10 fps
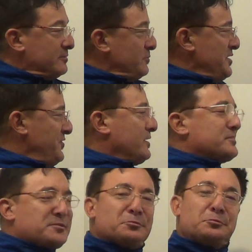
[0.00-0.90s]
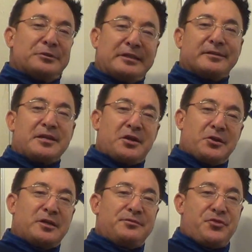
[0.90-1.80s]
Reefing is a really
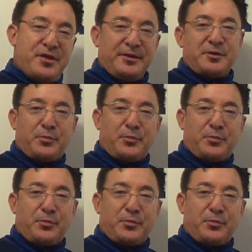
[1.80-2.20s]
good thing to